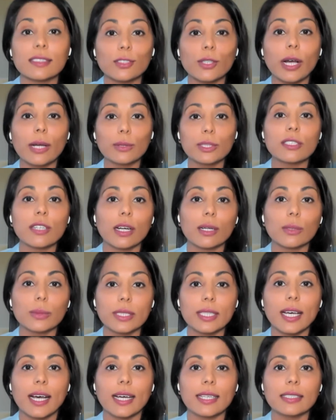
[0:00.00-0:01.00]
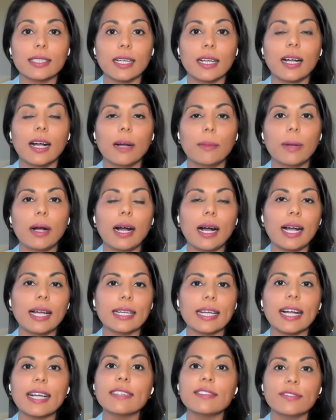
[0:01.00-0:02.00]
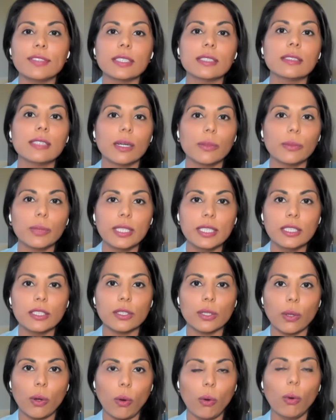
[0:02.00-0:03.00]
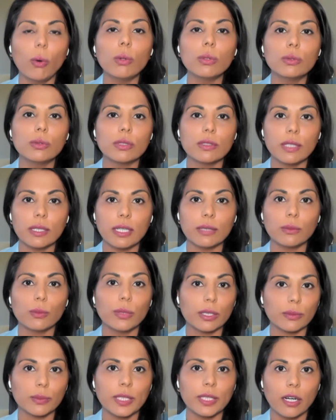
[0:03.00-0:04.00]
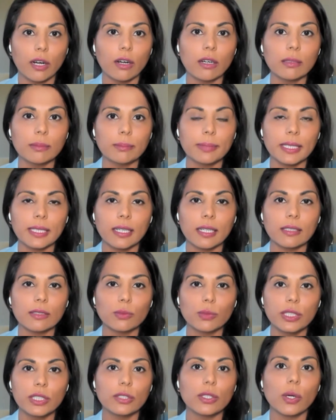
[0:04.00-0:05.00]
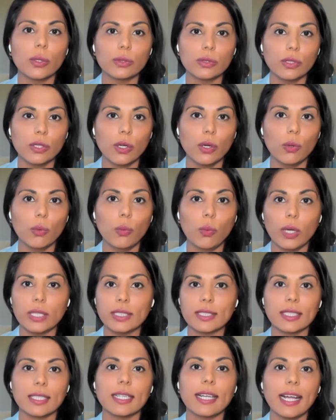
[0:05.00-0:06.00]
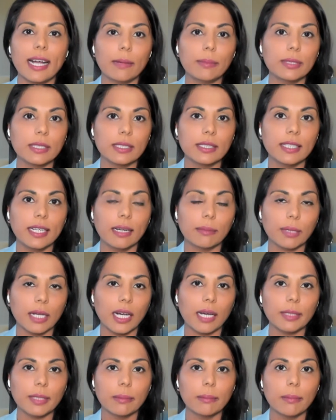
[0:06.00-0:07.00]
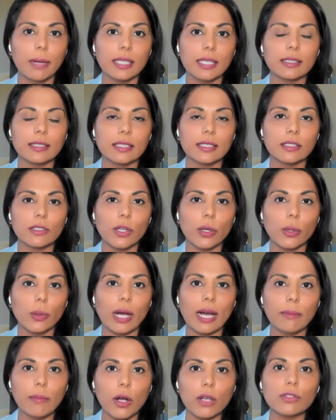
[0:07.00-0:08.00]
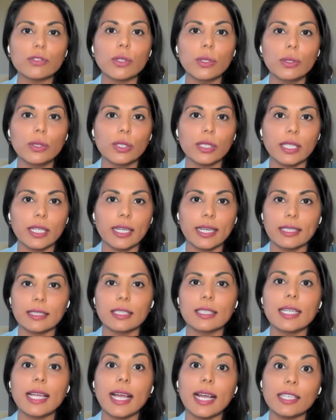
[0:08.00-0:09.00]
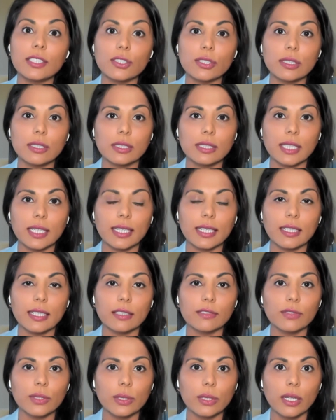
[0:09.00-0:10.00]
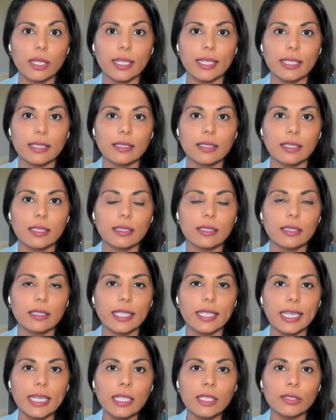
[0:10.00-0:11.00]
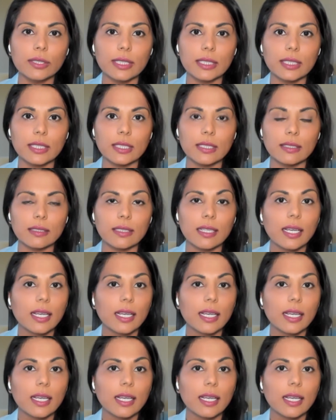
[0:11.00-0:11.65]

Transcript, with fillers: So I will start with that. Um, I, I feel that we need to hold at where we are because we don't know what's going to happen in the upcoming months. And so I'm also looking at the national data. If you look at the, the increases